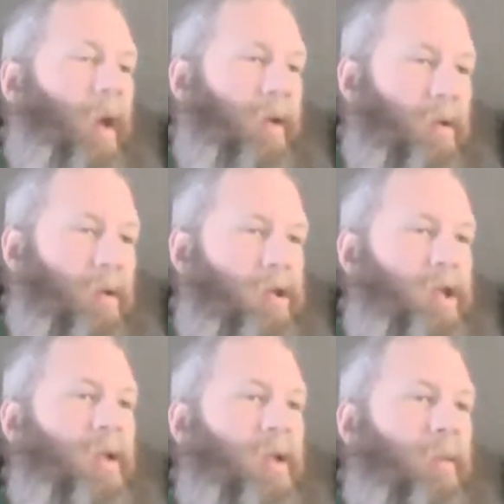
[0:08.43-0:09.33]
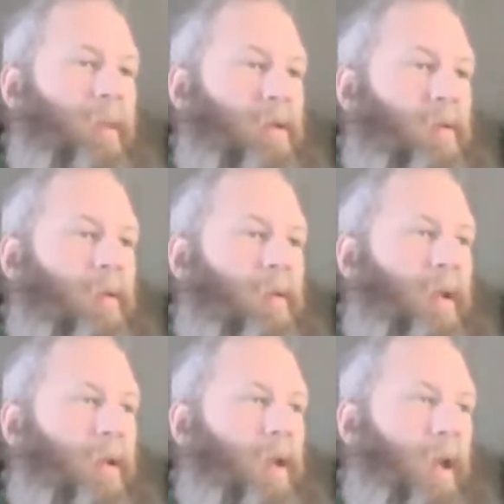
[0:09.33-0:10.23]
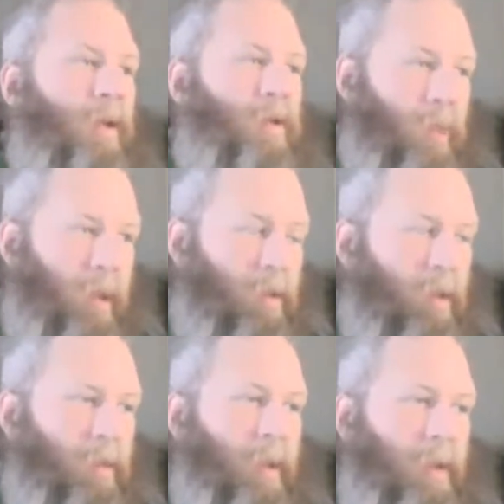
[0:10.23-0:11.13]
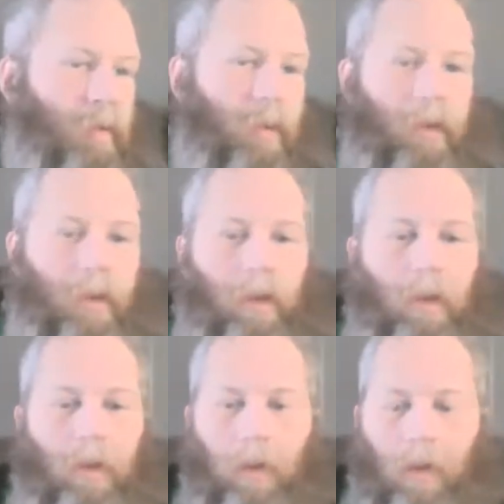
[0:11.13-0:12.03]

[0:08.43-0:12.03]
Put it down. I told you to not mess with it, and you went on and messed with it.